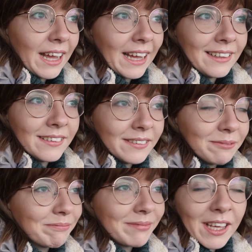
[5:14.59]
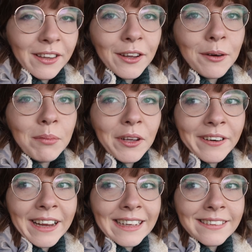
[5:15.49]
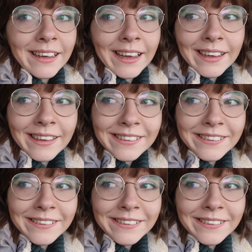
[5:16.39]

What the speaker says: and they are blurry as heck,